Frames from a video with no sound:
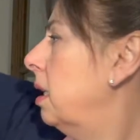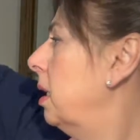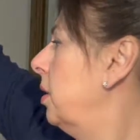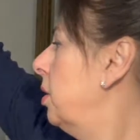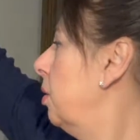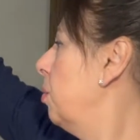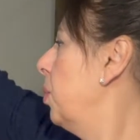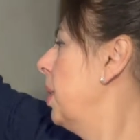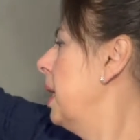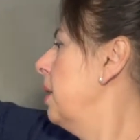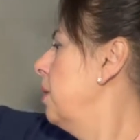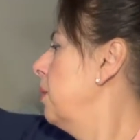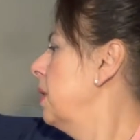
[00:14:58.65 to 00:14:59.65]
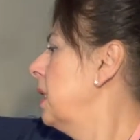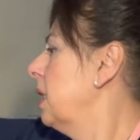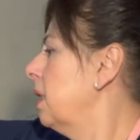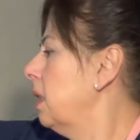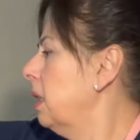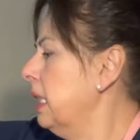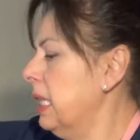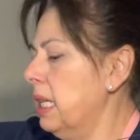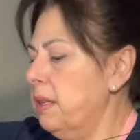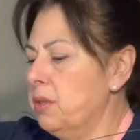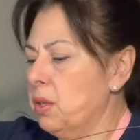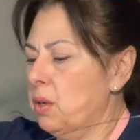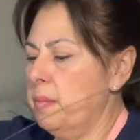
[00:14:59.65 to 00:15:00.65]
So bring those little
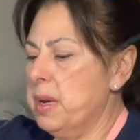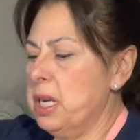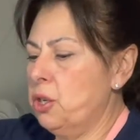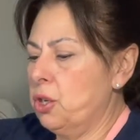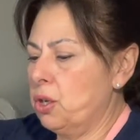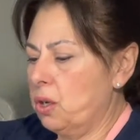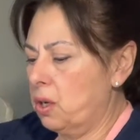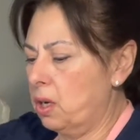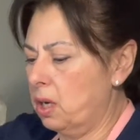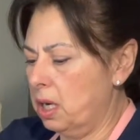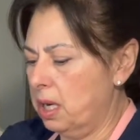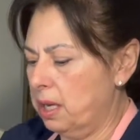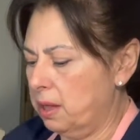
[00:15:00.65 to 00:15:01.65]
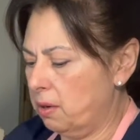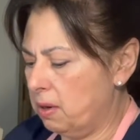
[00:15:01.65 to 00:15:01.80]
leaves, or make sure they're